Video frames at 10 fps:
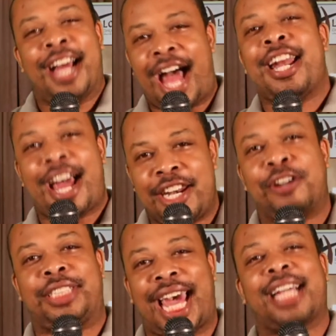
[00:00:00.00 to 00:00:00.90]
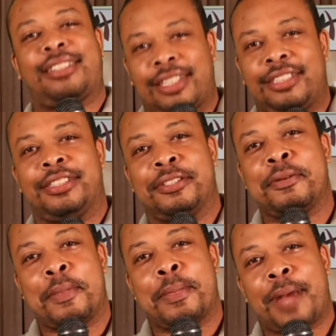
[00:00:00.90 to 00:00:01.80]
I know taxes.
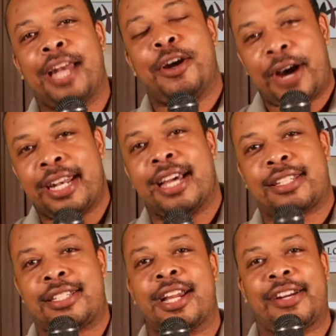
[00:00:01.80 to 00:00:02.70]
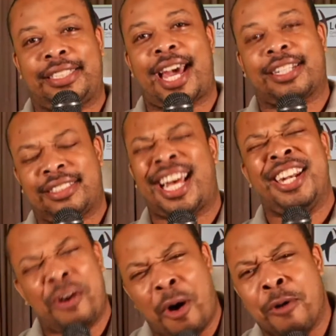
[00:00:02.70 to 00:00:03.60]
I know unnecessary taxes. I
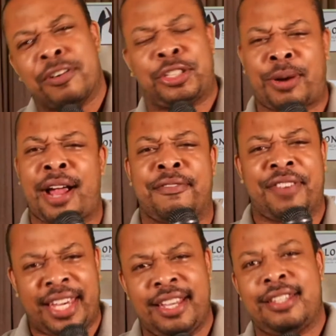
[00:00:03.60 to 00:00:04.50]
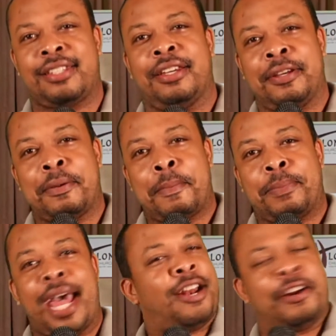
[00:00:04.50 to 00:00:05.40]
know overdraft fees
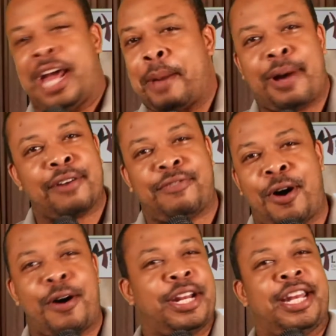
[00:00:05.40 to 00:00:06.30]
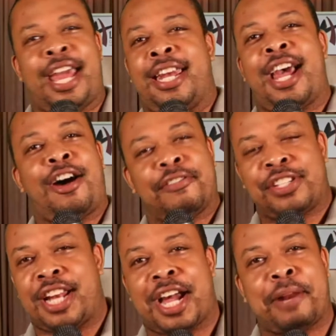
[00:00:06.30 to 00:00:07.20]
that are not my fault, and now all of a
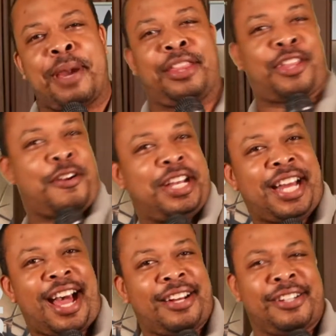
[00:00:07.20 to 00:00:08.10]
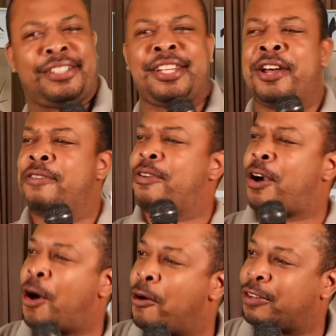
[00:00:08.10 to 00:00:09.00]
sudden I got to pay $30 for an
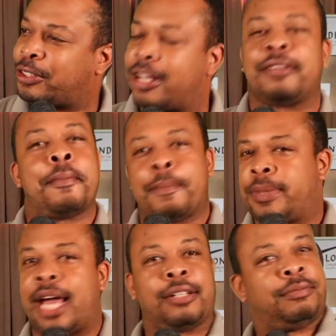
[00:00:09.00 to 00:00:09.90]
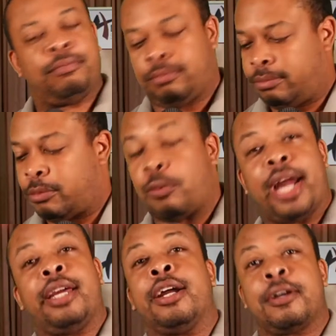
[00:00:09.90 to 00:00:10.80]
overdraft. That
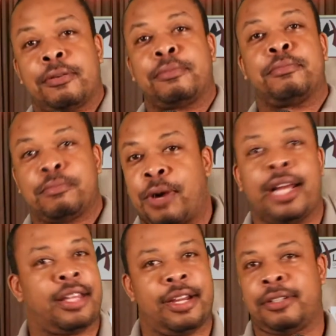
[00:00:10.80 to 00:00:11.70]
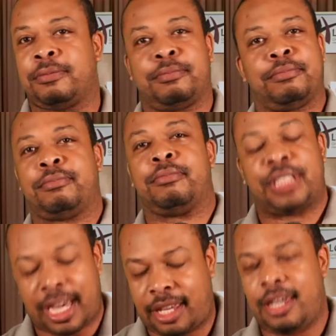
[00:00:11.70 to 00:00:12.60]
right here, right there.
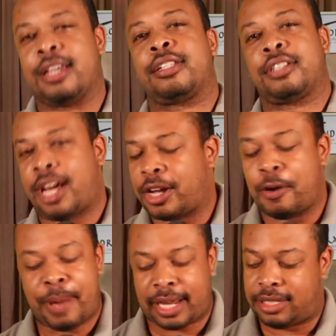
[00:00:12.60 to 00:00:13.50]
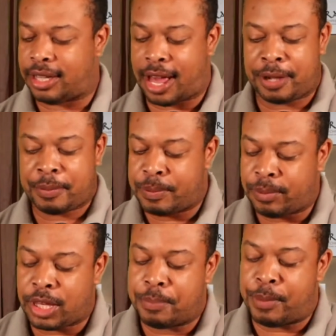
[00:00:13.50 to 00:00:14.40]
Zacchaeus, got to go back to that.
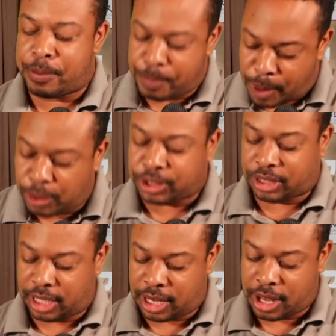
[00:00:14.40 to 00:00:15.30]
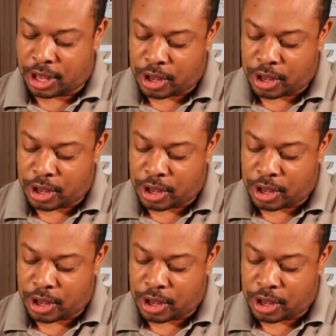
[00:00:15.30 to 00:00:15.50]
But mostly,